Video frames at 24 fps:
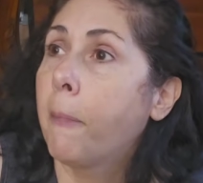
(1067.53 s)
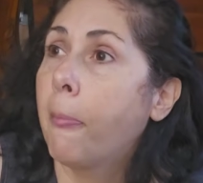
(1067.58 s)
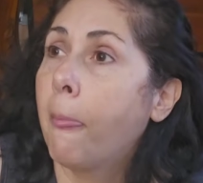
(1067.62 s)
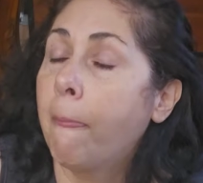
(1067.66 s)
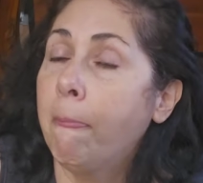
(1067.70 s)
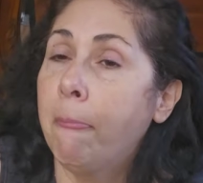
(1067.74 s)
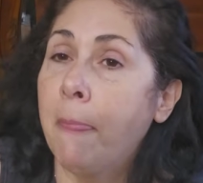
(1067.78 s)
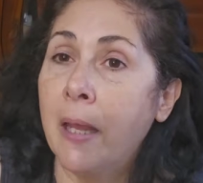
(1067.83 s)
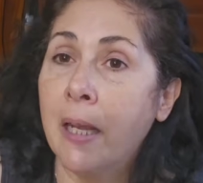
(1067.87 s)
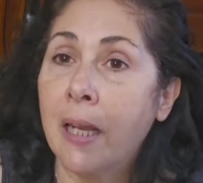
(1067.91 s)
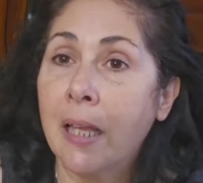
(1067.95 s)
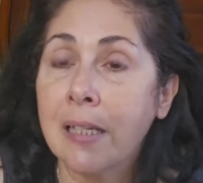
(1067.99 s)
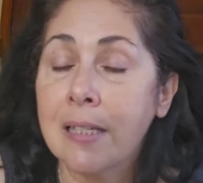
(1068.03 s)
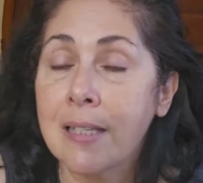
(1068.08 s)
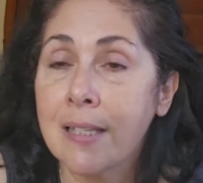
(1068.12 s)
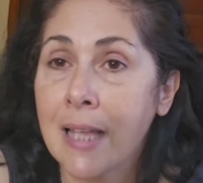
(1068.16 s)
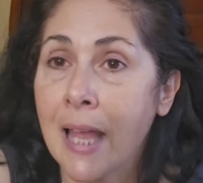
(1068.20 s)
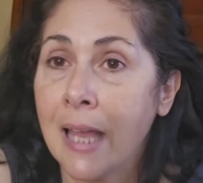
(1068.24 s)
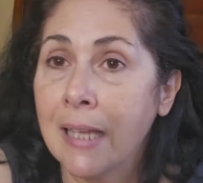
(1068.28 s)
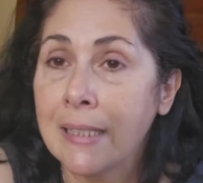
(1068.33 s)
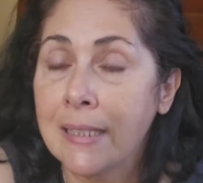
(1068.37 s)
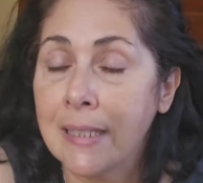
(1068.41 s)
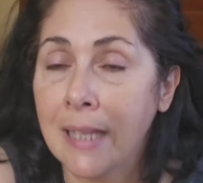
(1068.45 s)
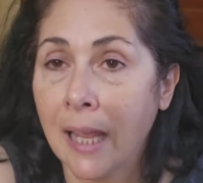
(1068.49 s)
Then I
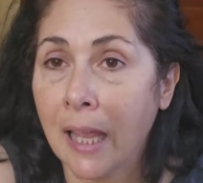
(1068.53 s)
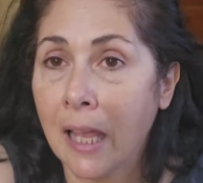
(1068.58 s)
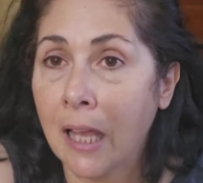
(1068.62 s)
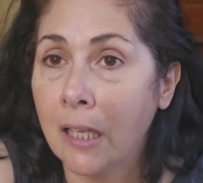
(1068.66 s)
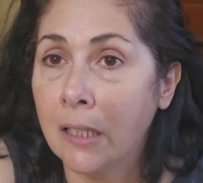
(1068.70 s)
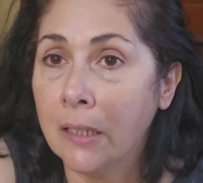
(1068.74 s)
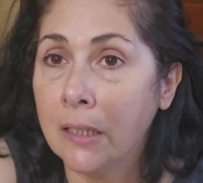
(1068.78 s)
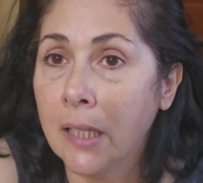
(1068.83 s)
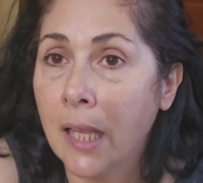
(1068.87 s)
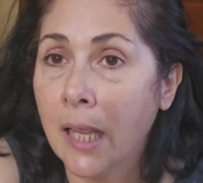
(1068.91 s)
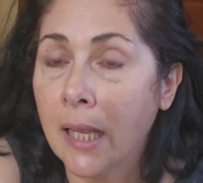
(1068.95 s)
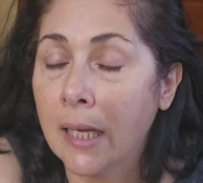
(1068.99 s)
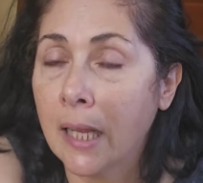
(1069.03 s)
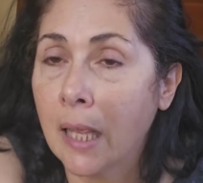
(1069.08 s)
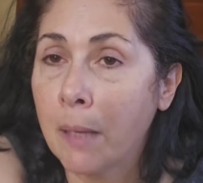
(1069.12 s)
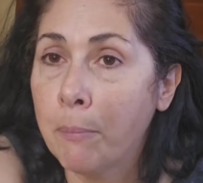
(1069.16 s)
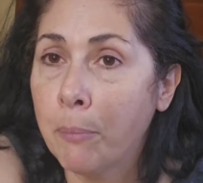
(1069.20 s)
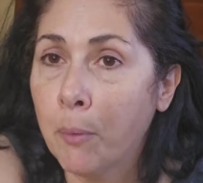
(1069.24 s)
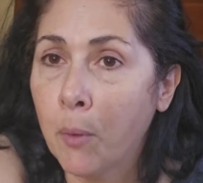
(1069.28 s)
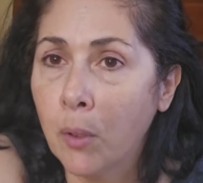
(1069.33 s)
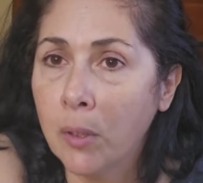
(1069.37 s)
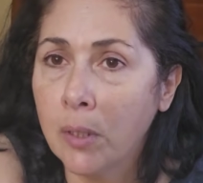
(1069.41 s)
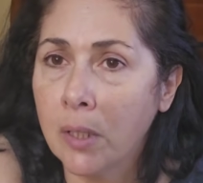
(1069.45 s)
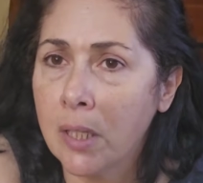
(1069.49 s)
sat down and I
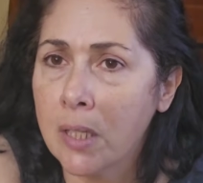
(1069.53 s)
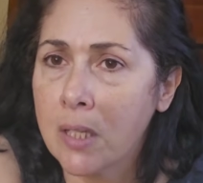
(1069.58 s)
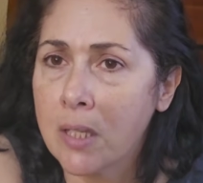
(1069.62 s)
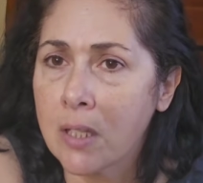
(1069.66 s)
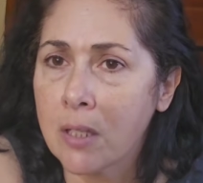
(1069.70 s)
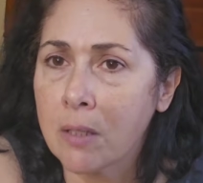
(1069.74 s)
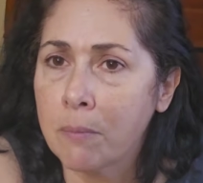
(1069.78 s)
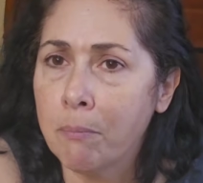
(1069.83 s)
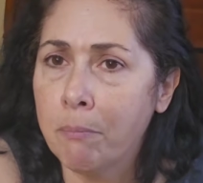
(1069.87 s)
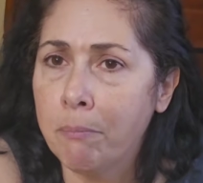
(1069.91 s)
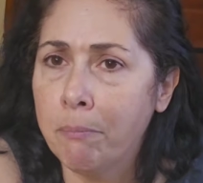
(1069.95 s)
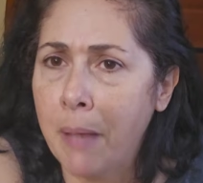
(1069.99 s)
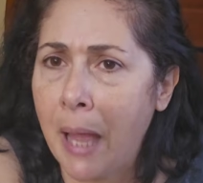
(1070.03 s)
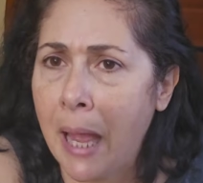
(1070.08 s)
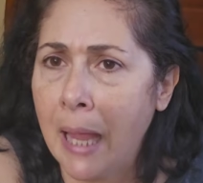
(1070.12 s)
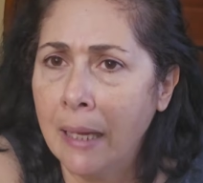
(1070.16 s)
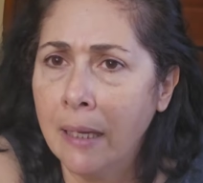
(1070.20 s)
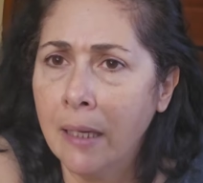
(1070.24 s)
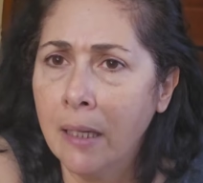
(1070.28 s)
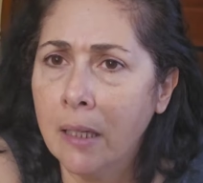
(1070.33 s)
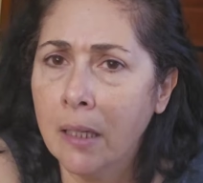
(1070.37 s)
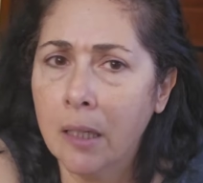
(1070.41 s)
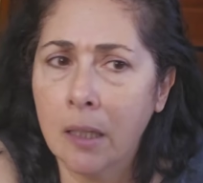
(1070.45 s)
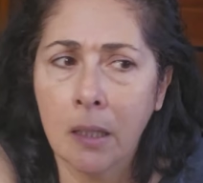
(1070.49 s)
bought this
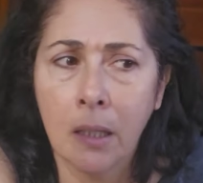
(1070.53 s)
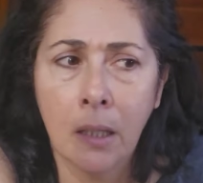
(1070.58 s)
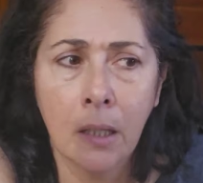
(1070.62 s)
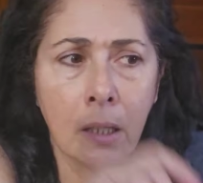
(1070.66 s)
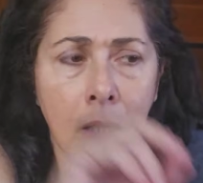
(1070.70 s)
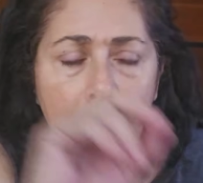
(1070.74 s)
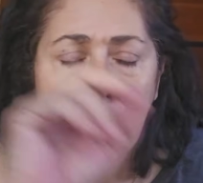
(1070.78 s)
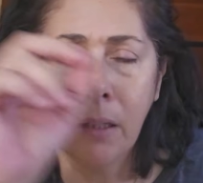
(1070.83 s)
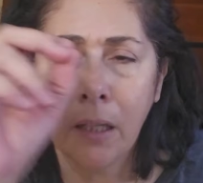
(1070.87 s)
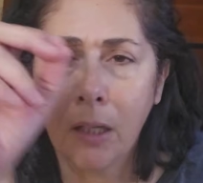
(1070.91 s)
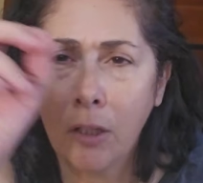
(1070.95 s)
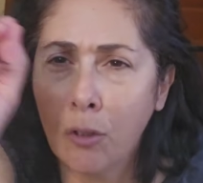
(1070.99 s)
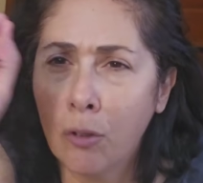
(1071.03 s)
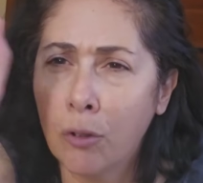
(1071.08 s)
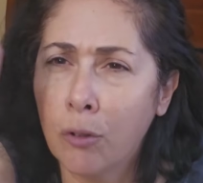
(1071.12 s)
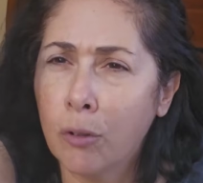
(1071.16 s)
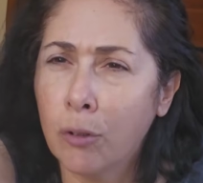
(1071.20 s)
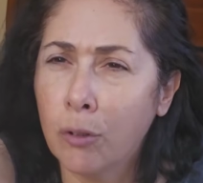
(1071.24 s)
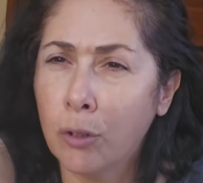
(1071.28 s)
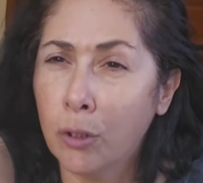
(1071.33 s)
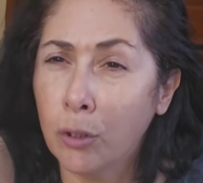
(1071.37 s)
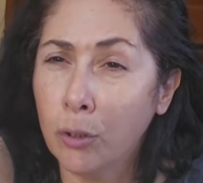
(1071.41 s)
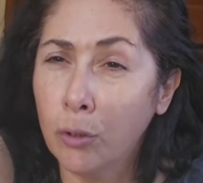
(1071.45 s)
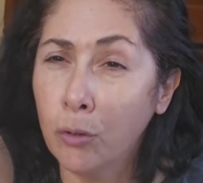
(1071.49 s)
bank that you
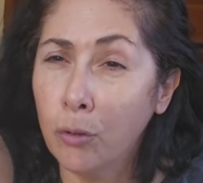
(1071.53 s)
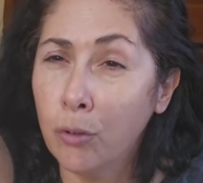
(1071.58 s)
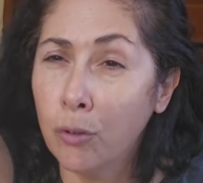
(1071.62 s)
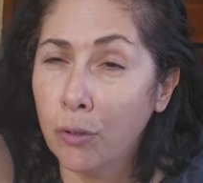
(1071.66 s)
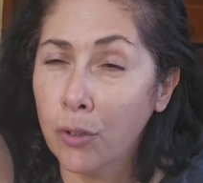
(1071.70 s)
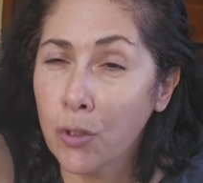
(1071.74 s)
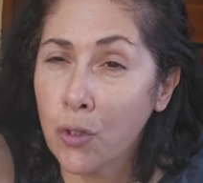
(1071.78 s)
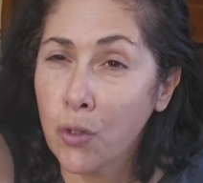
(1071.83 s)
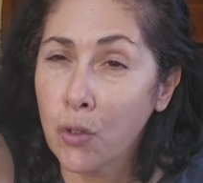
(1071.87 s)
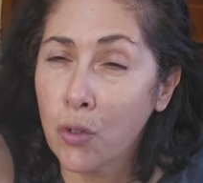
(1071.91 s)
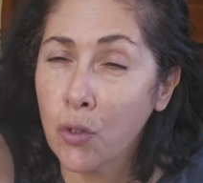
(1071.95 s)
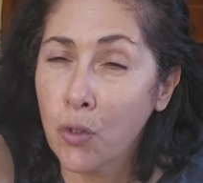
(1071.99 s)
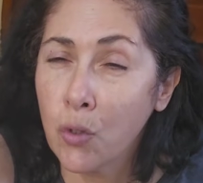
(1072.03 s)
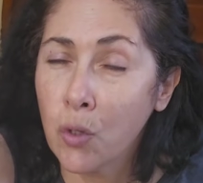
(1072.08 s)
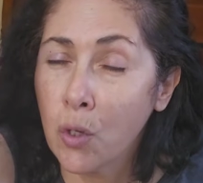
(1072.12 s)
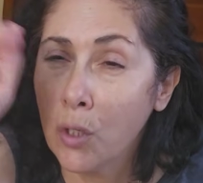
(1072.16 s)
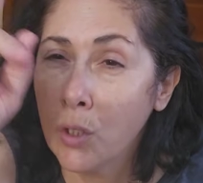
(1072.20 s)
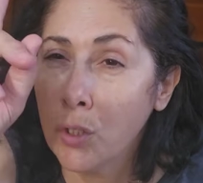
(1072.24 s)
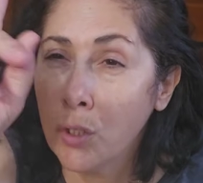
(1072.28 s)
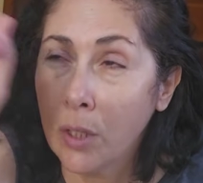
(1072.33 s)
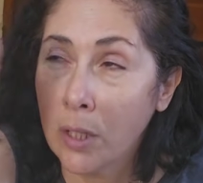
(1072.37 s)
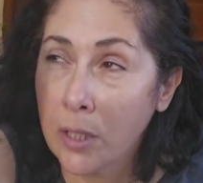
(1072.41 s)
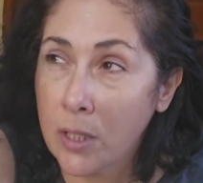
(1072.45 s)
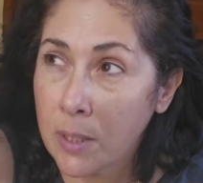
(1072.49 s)
glue crystals
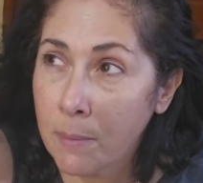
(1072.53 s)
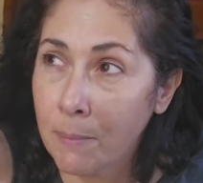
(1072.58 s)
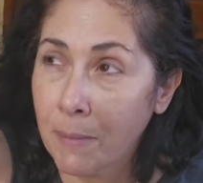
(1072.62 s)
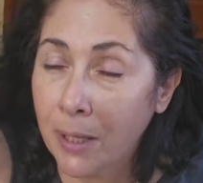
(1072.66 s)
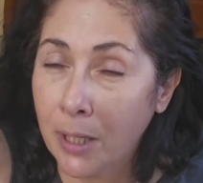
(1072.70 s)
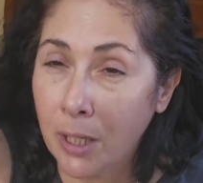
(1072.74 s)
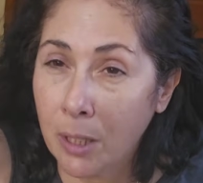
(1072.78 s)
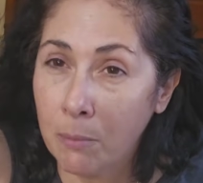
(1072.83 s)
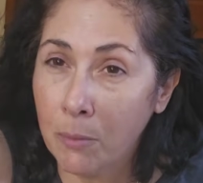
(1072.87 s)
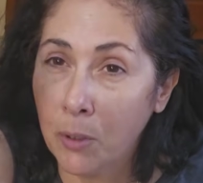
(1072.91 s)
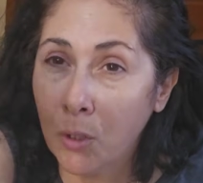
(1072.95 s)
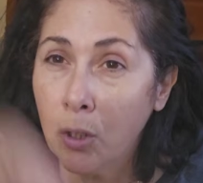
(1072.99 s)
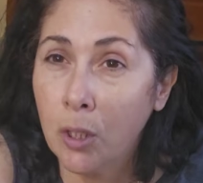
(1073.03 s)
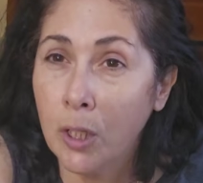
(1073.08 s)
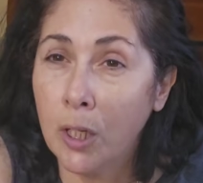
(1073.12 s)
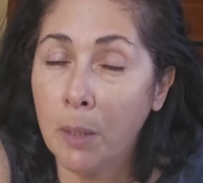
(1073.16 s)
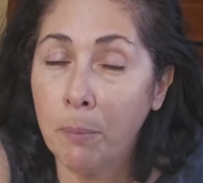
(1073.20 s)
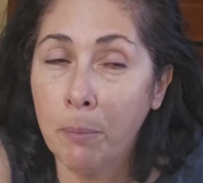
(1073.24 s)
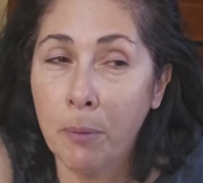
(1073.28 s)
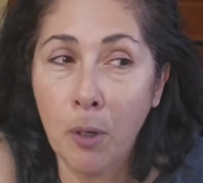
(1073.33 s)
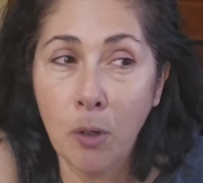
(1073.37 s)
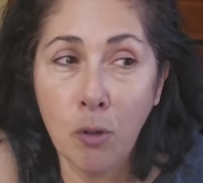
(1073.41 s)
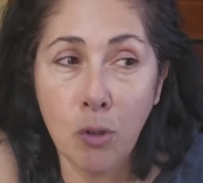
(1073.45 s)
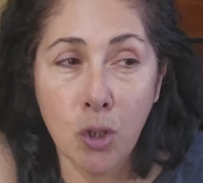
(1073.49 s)
on. It's in my
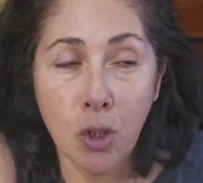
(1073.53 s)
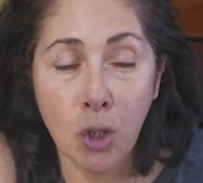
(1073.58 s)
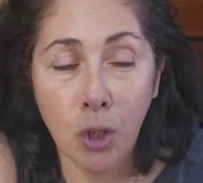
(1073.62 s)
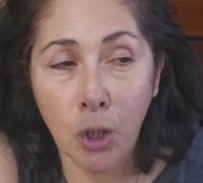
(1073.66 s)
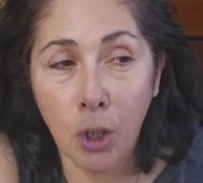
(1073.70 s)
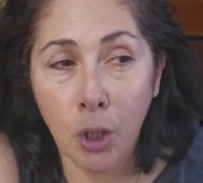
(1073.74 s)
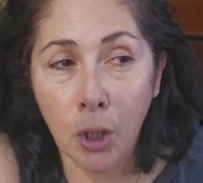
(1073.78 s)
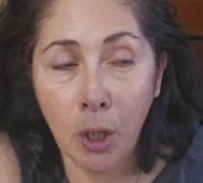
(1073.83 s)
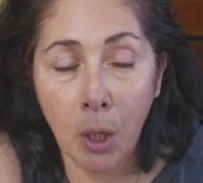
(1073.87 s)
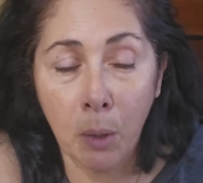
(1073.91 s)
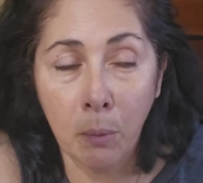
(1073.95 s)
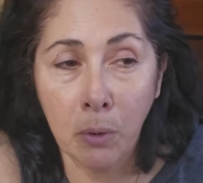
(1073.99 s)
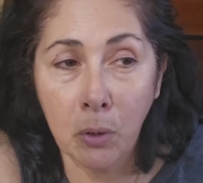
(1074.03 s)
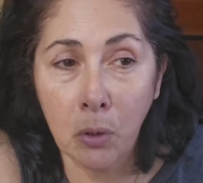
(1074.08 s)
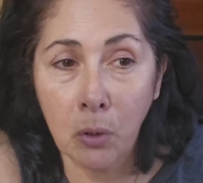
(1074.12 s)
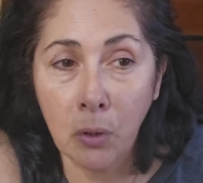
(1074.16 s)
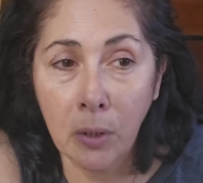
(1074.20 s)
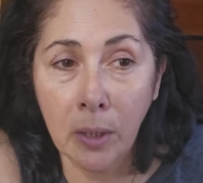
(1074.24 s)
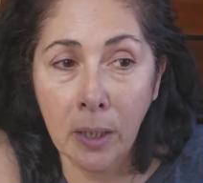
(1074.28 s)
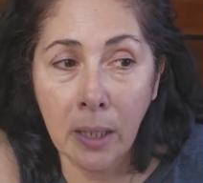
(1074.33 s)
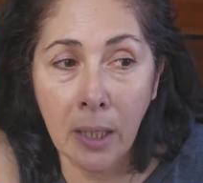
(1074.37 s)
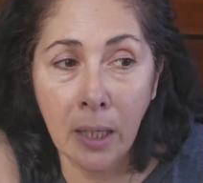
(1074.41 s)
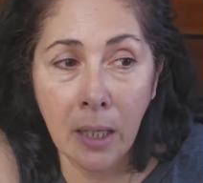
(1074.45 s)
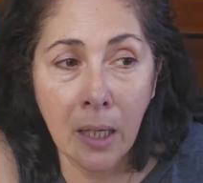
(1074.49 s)
community post. You can go and
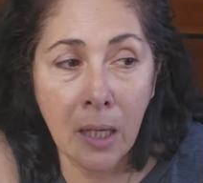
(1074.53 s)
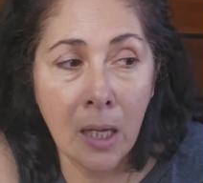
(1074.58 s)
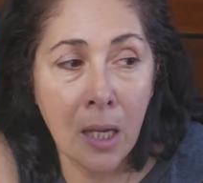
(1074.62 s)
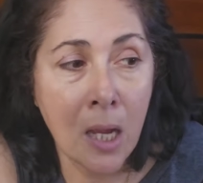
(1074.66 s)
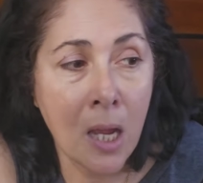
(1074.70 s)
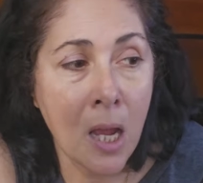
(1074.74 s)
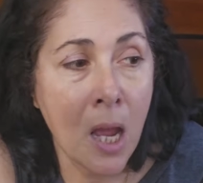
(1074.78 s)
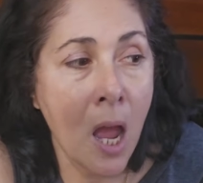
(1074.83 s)
look at it.